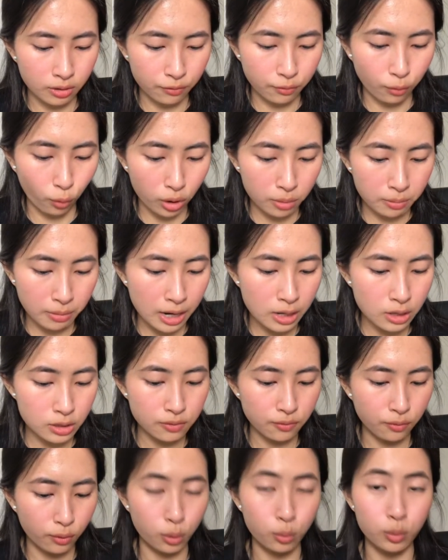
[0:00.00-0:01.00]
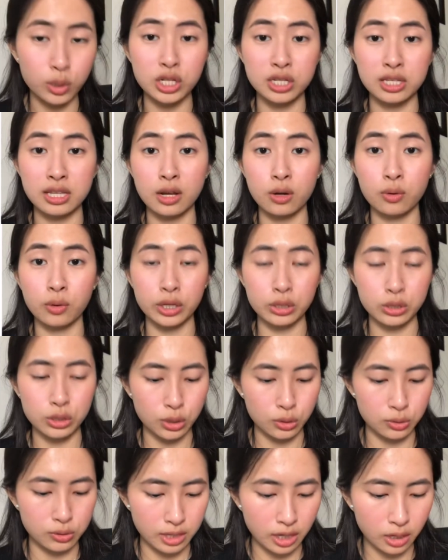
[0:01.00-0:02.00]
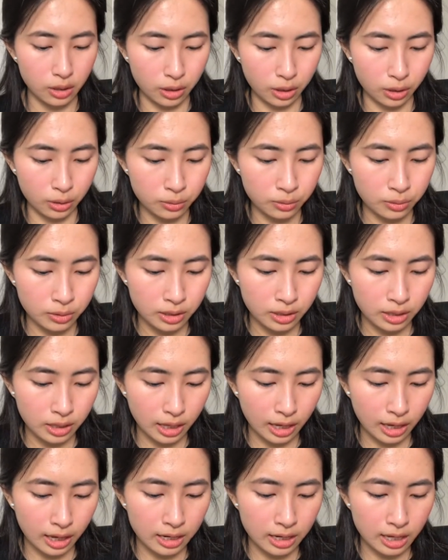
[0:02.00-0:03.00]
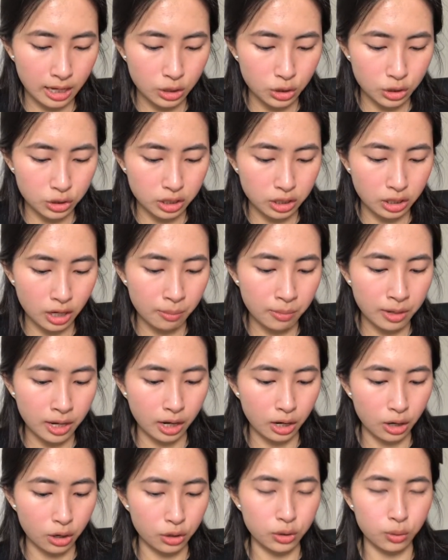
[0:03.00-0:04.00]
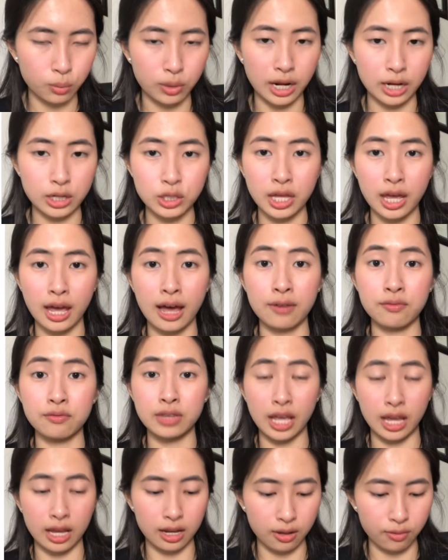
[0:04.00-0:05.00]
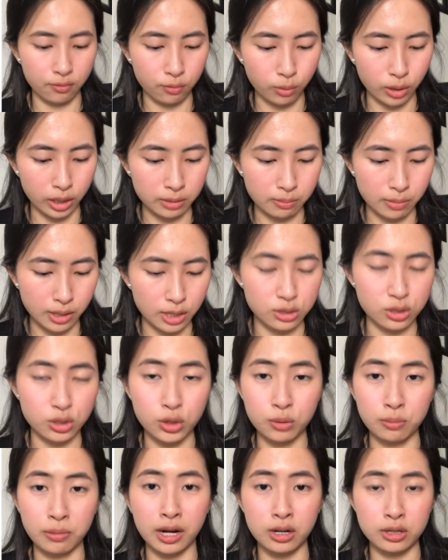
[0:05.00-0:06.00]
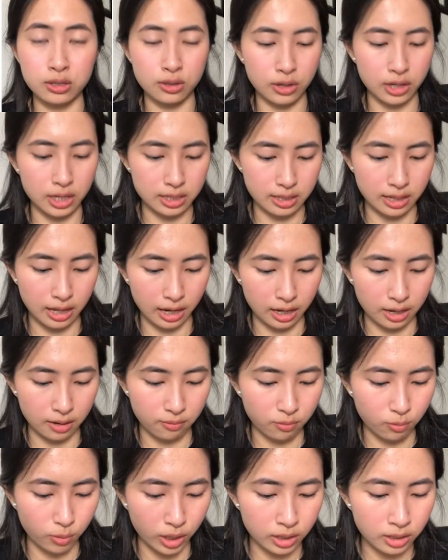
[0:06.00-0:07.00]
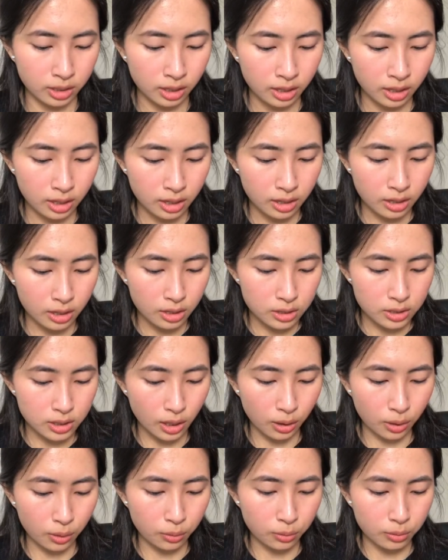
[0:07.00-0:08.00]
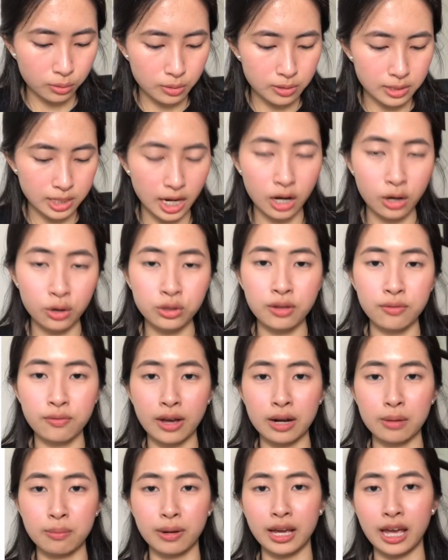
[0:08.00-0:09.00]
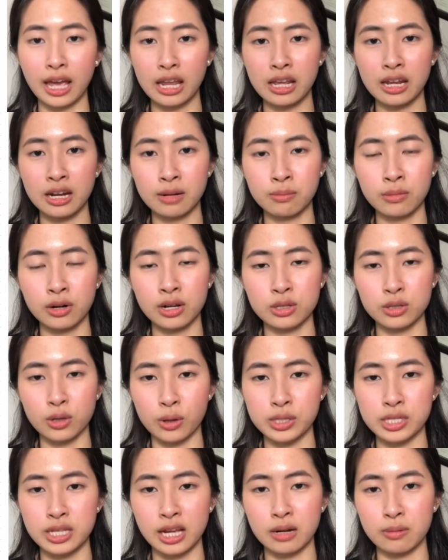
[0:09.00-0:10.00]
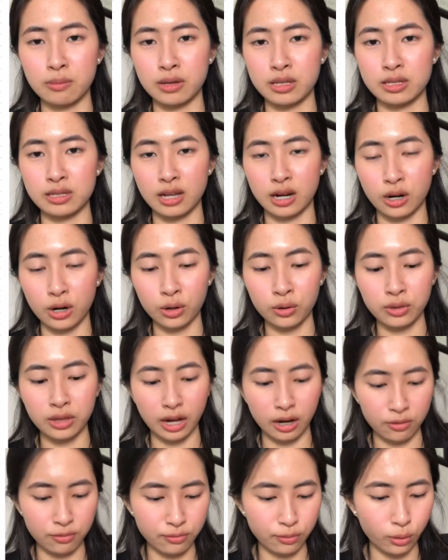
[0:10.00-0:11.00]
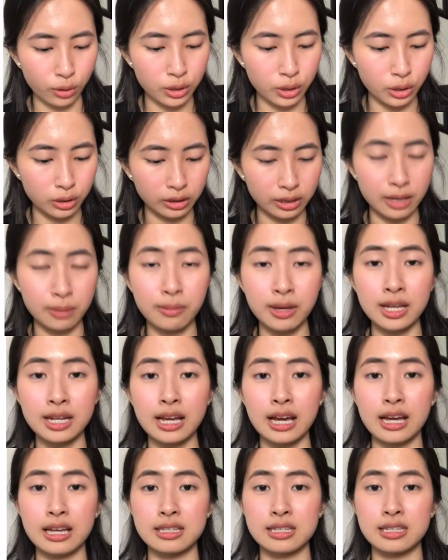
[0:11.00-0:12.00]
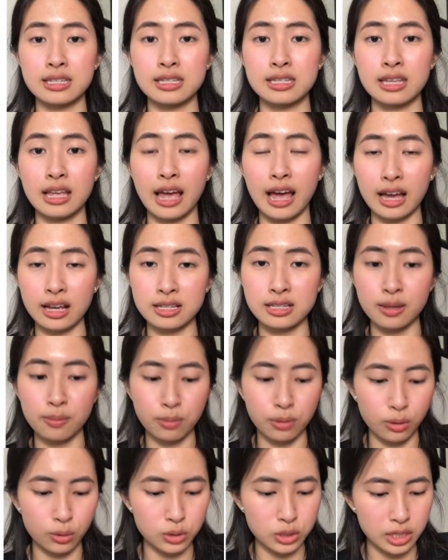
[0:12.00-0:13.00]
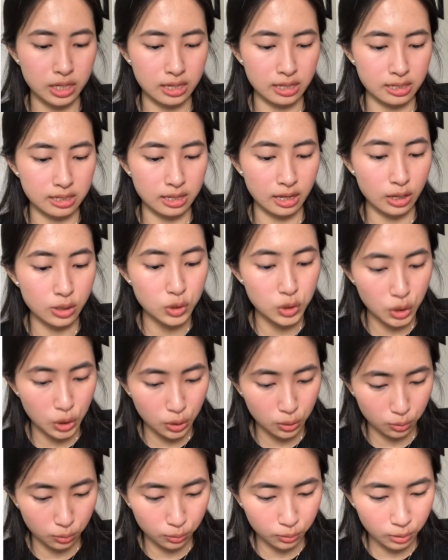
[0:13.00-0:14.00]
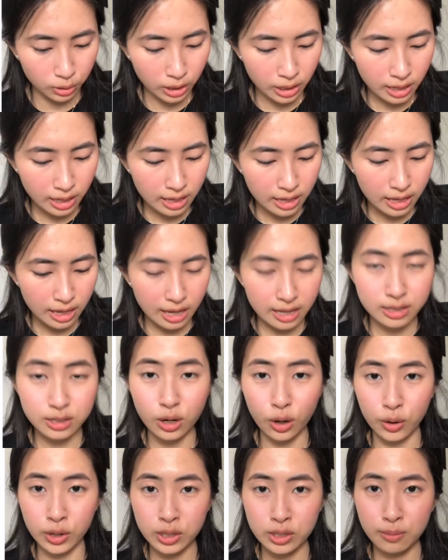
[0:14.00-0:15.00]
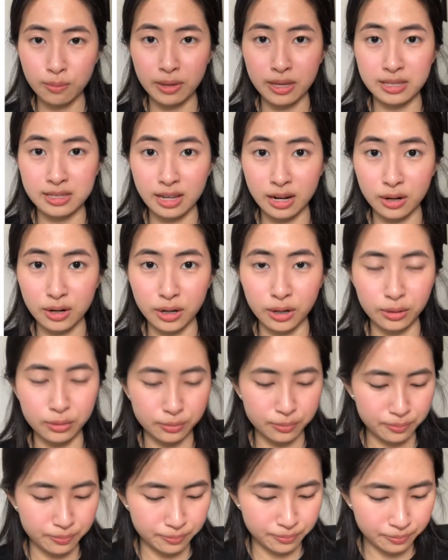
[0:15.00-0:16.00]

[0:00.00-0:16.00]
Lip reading: 4 minus 4, which is equal to 0, and in your denominator, you would actually have negative 1, because 2 minus 3 is negative 1. So 0 divided by any number is always going to be 0. Therefore, your limit as x approaches 2 is going to be 0.